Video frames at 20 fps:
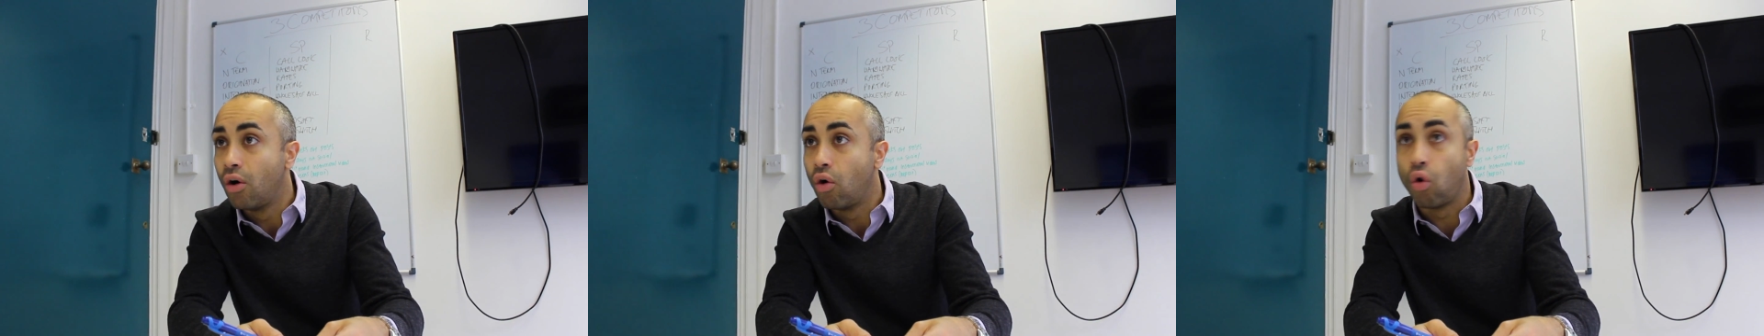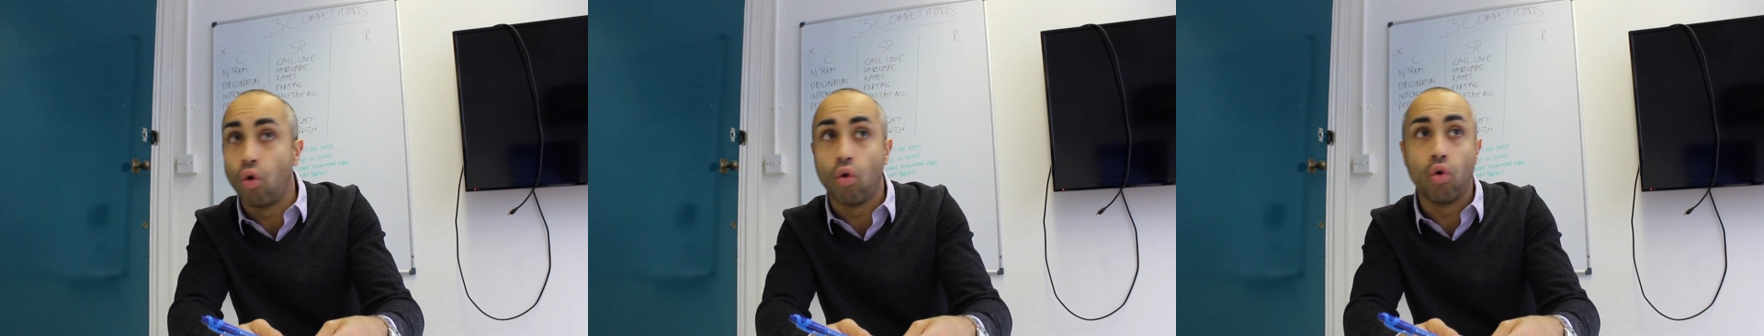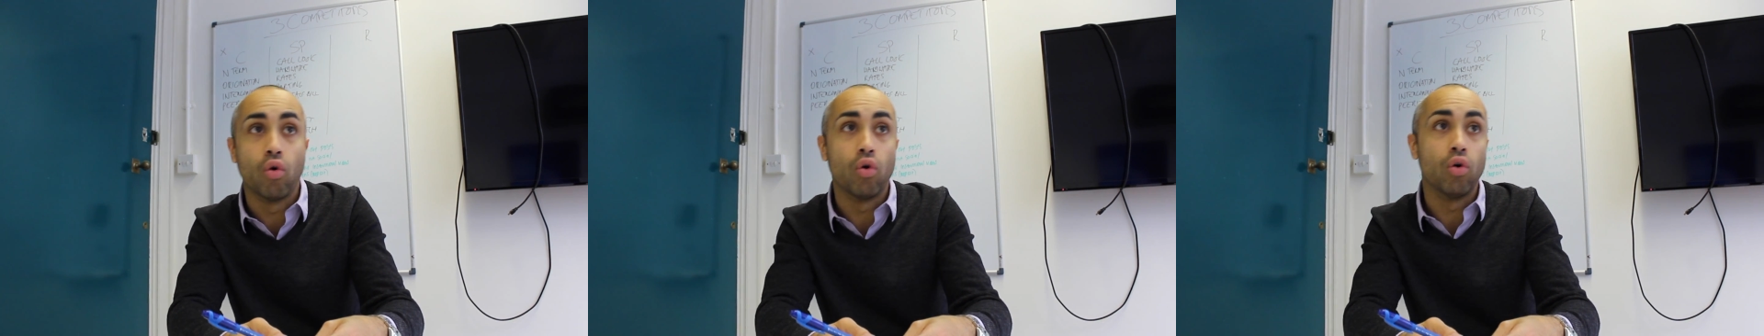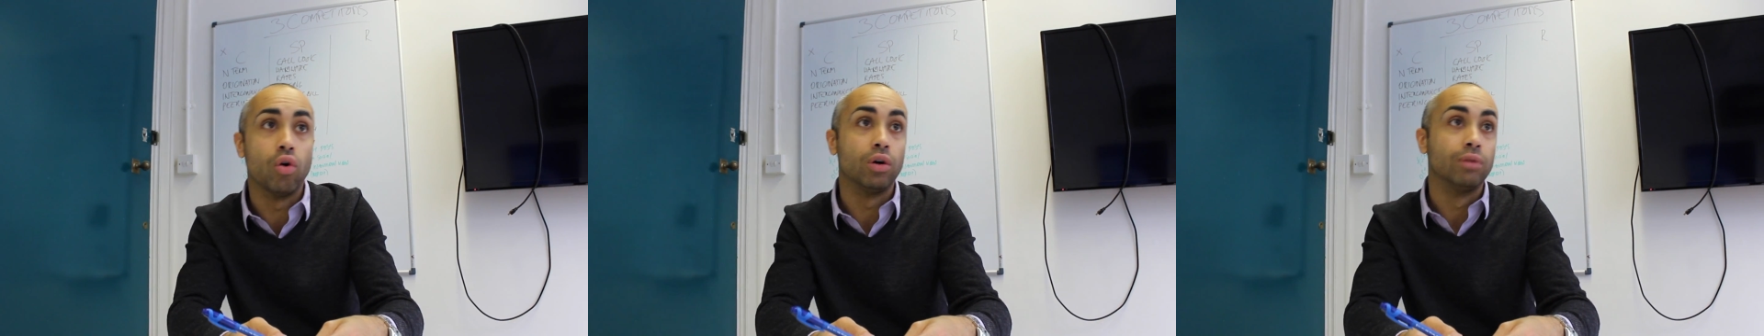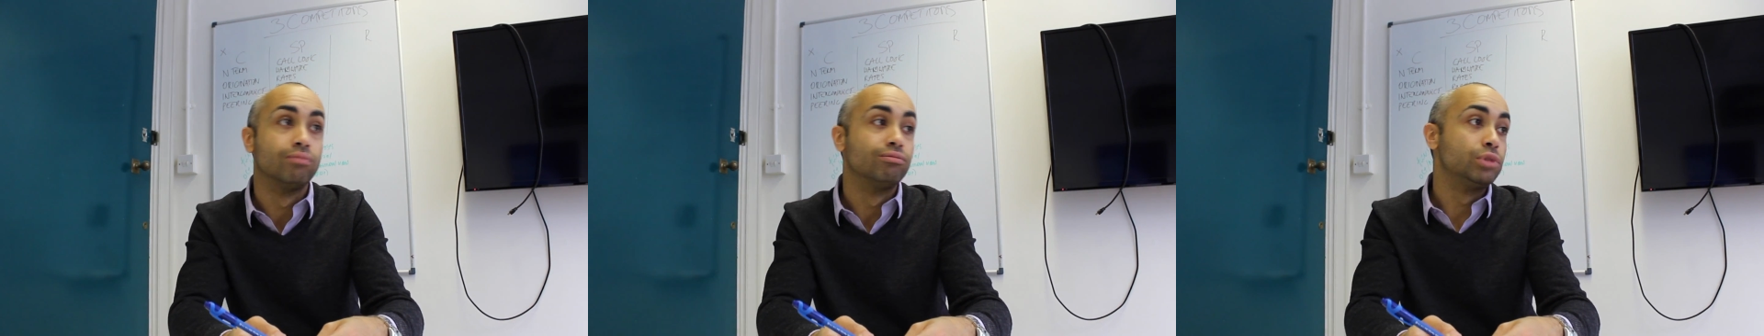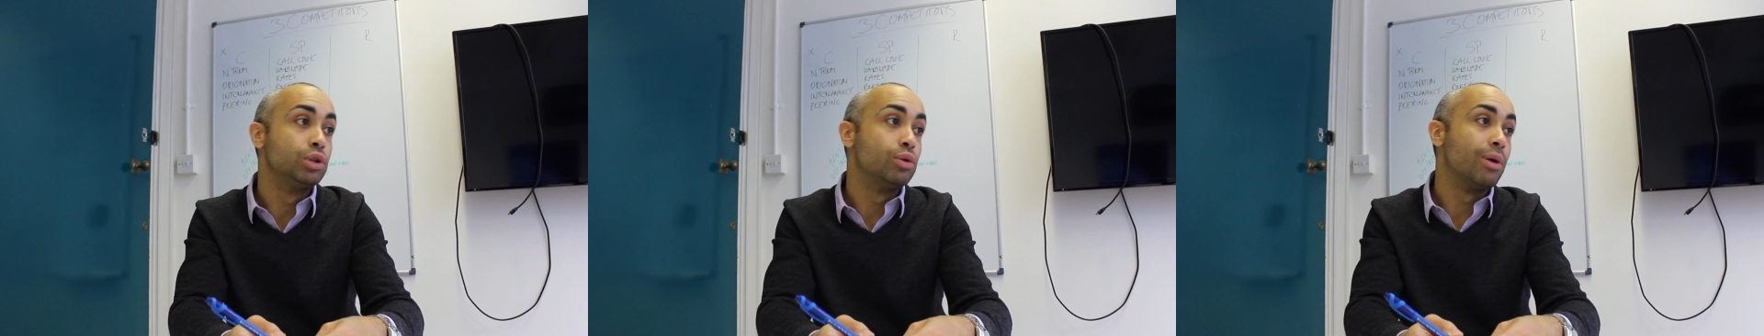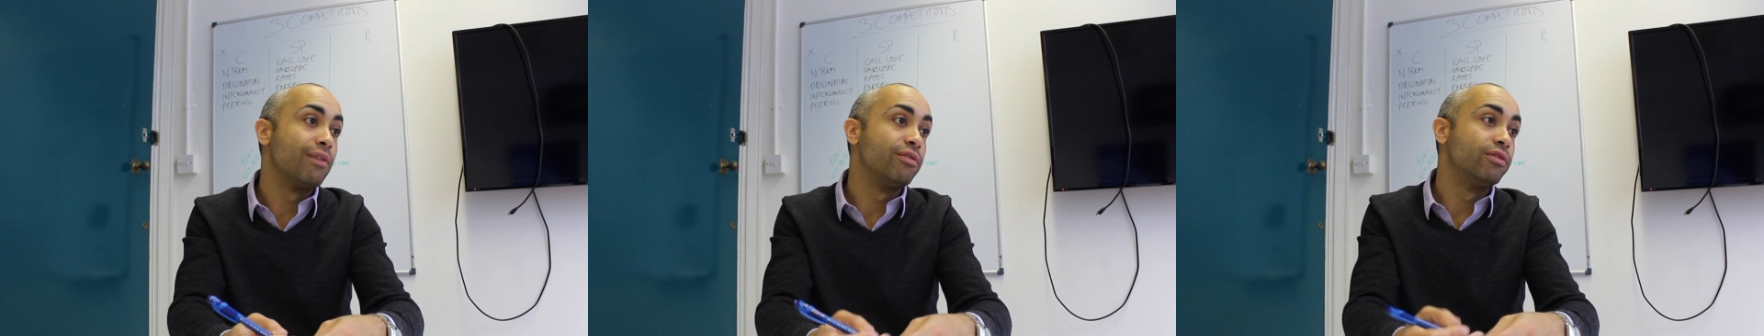or
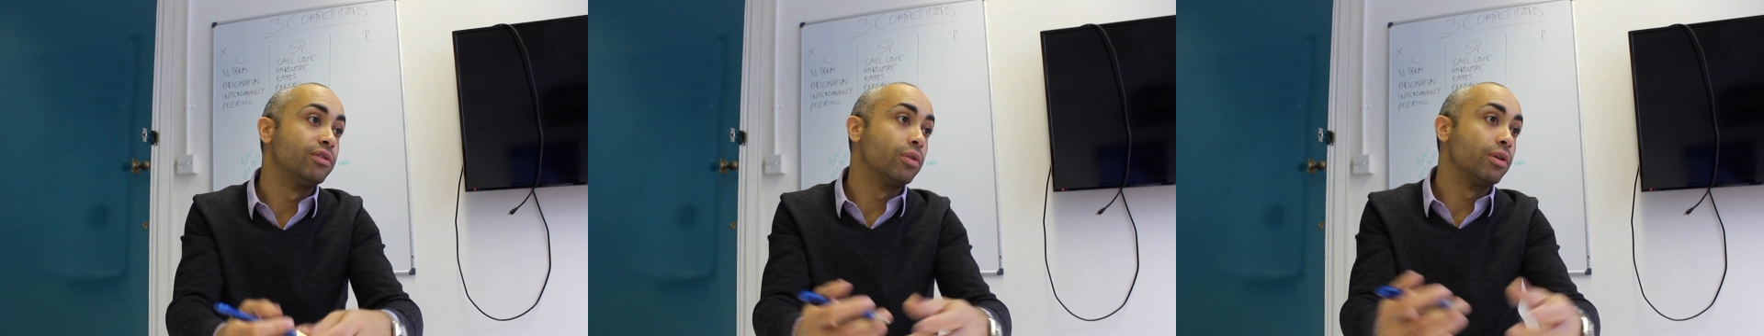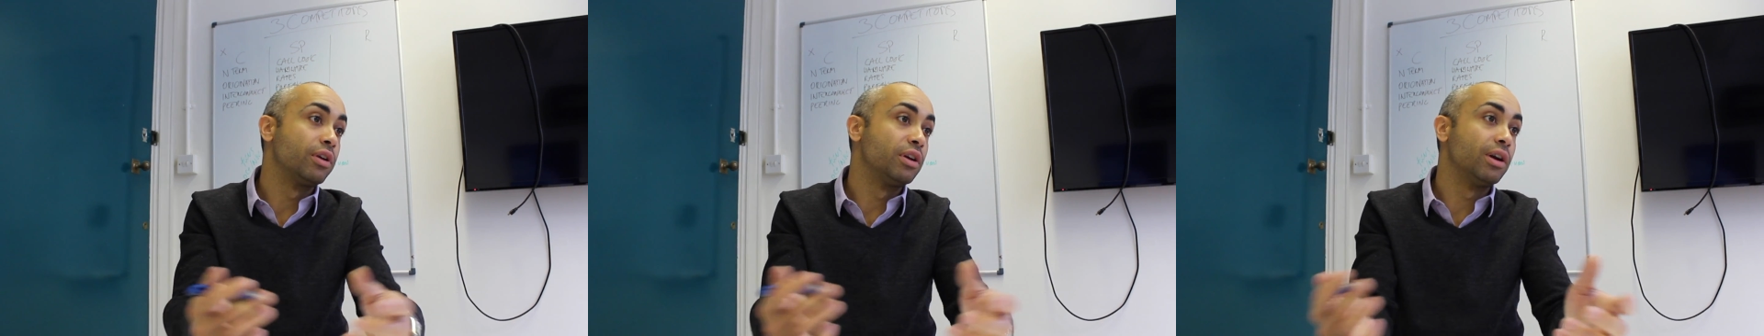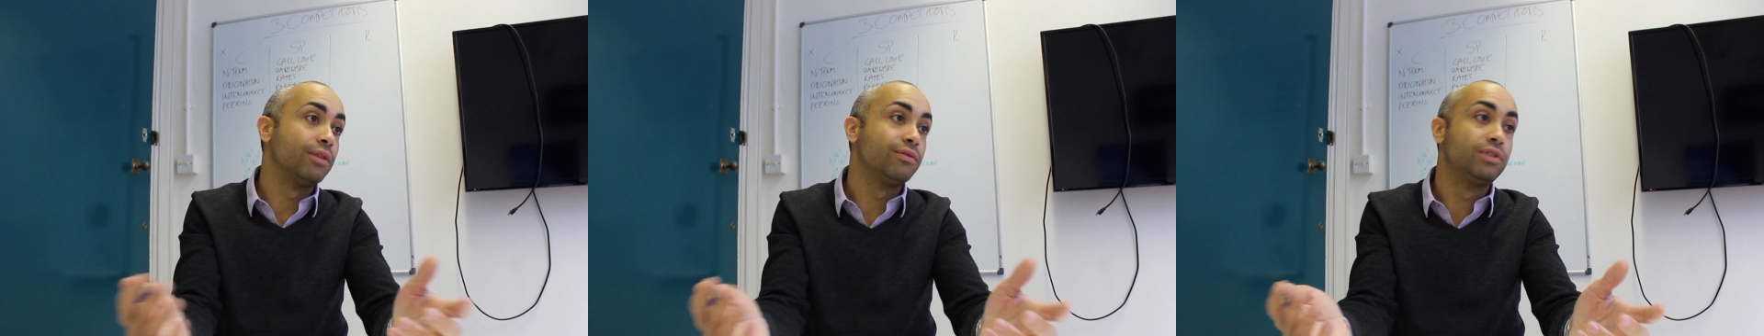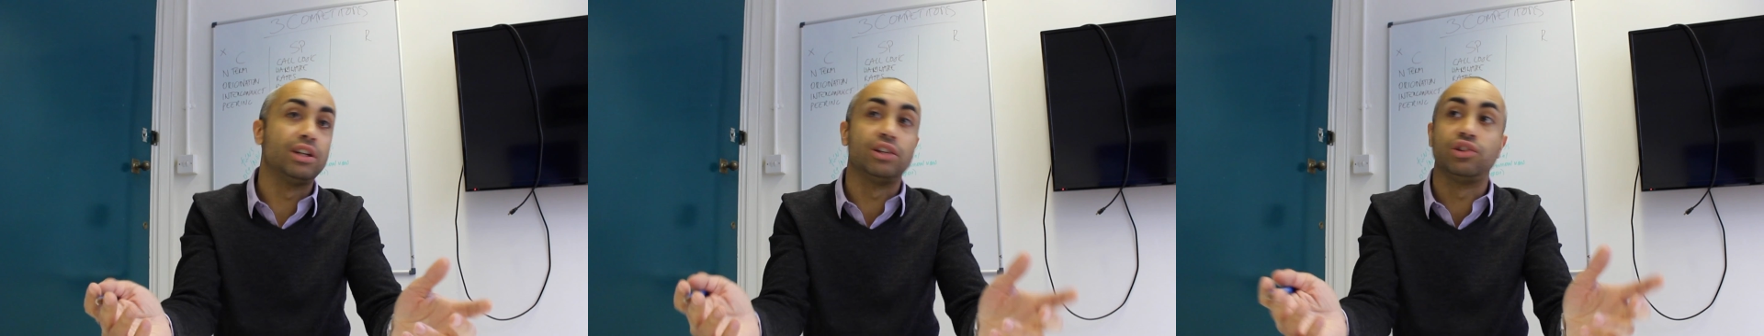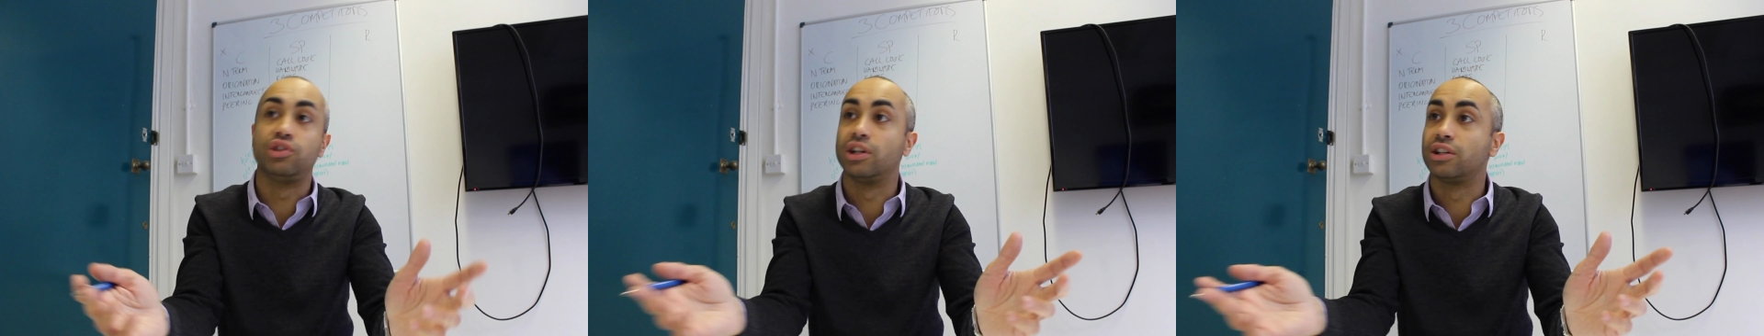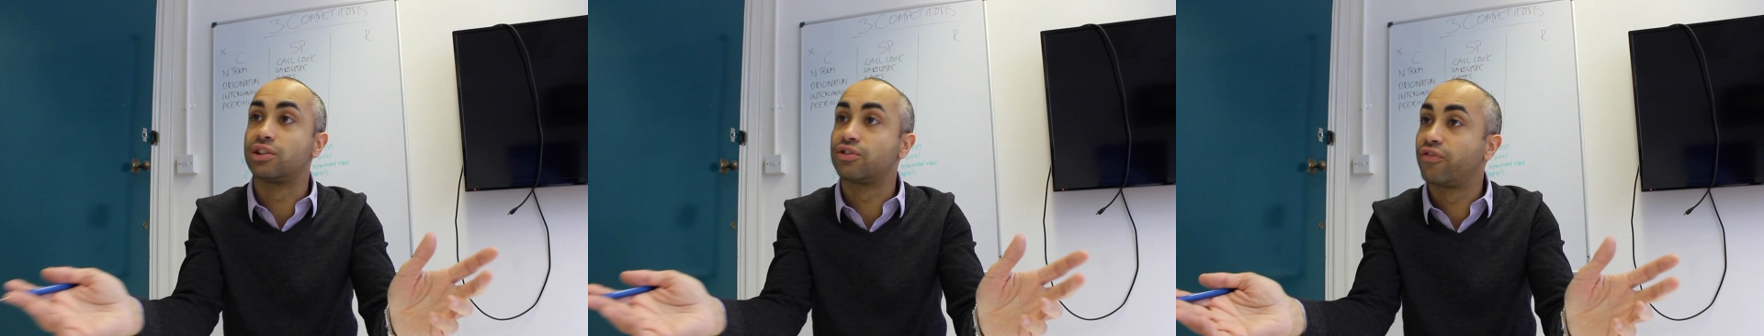you haven't got enough digits.